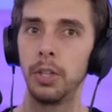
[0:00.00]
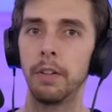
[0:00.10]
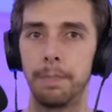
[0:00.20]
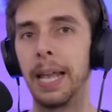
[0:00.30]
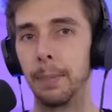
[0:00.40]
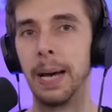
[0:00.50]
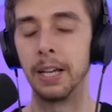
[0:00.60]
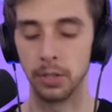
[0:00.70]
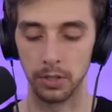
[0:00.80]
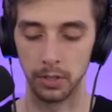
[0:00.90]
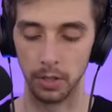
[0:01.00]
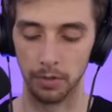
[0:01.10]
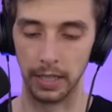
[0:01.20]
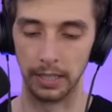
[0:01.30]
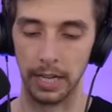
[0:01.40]
know, you have battle passes and
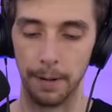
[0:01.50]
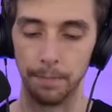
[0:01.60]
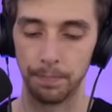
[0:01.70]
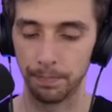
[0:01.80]
stuff like that.